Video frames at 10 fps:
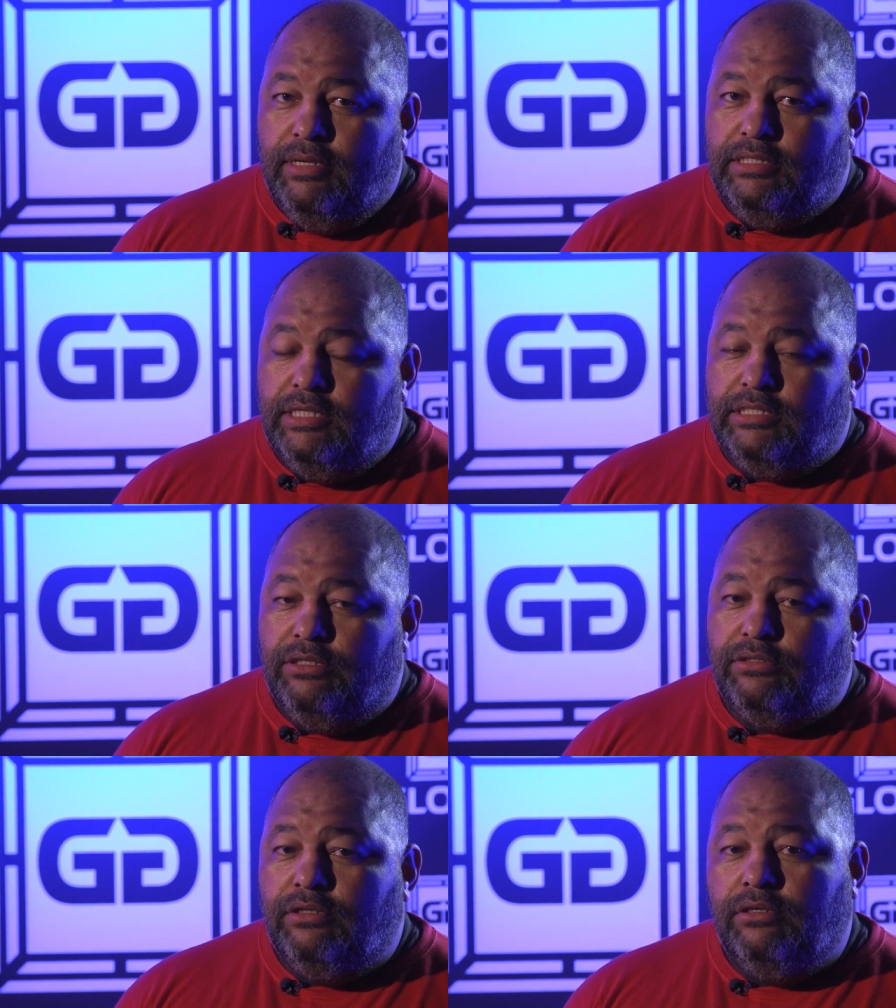
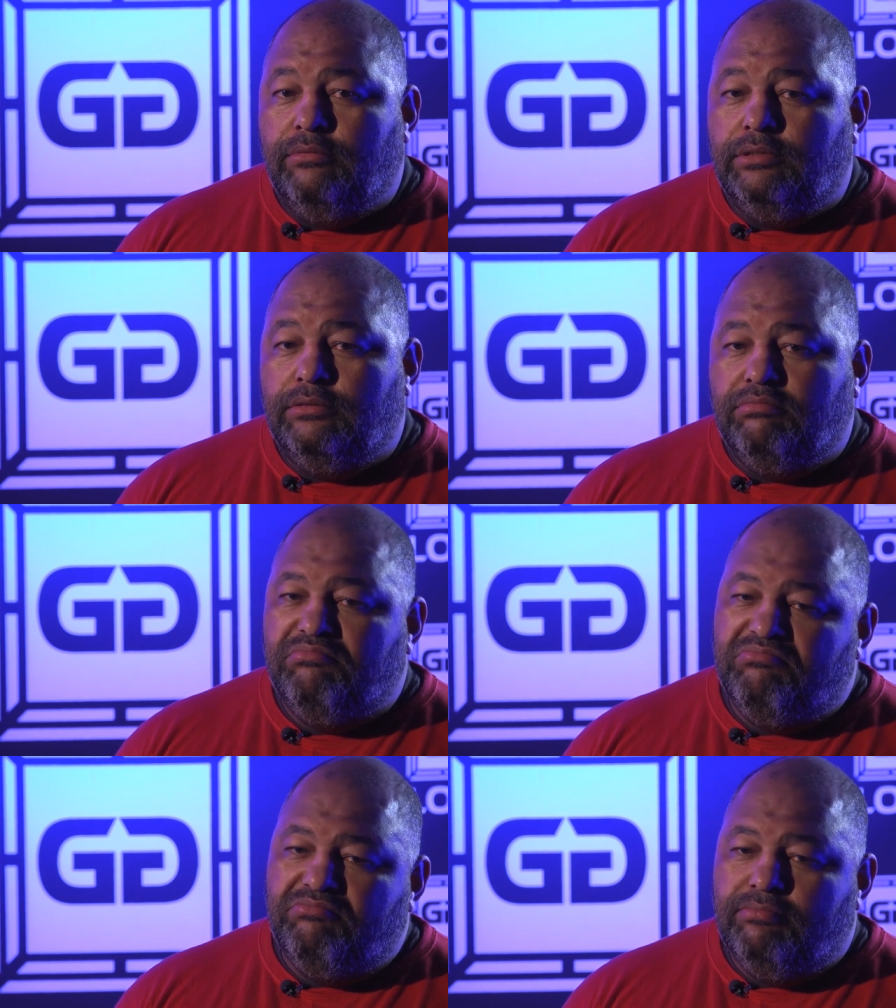Manchester, October.
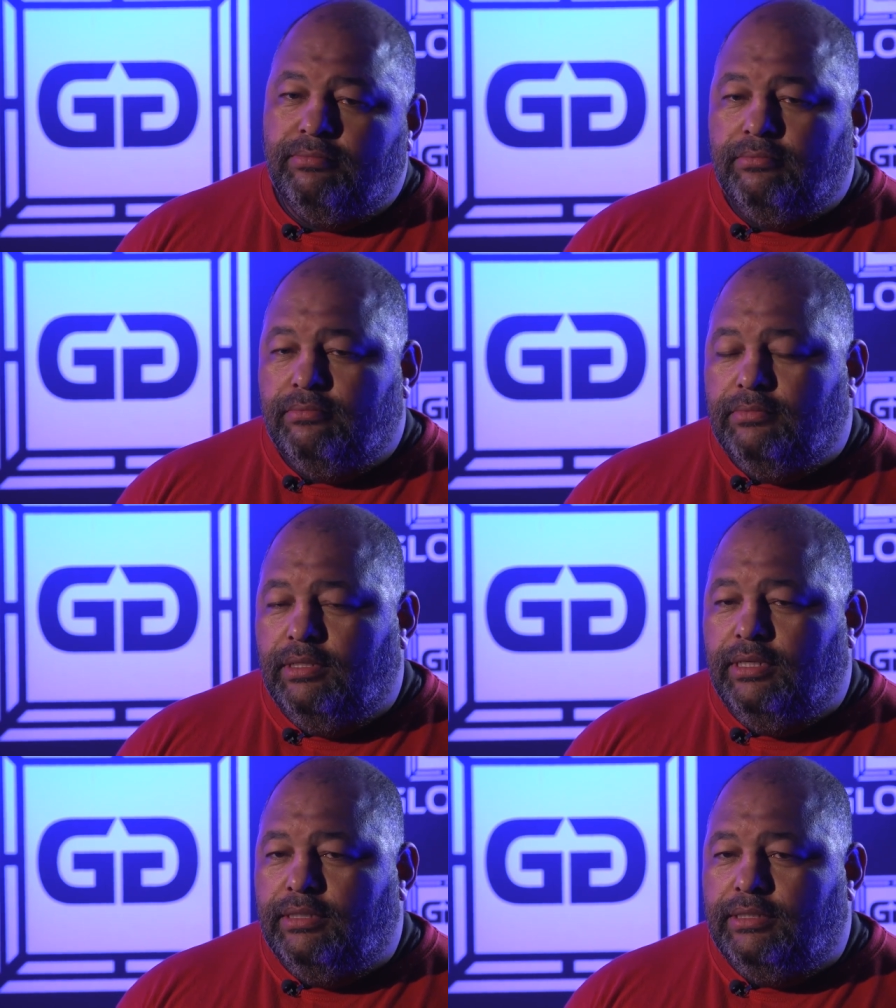
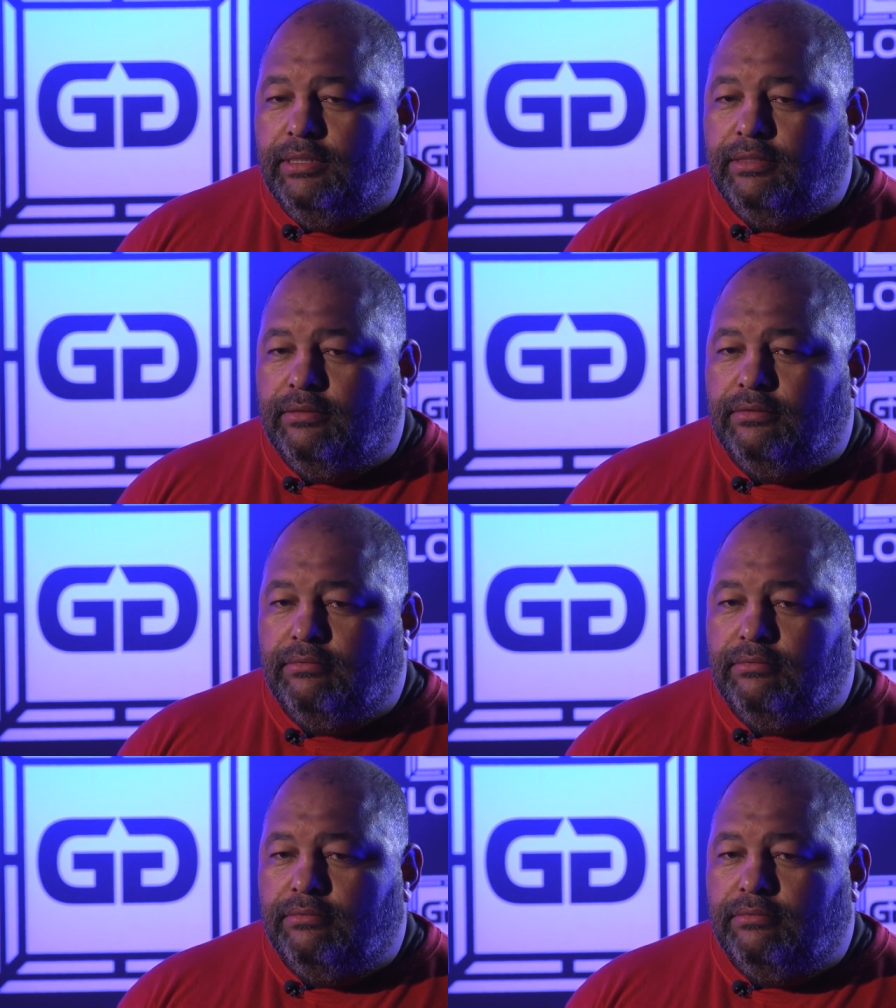Ah, I think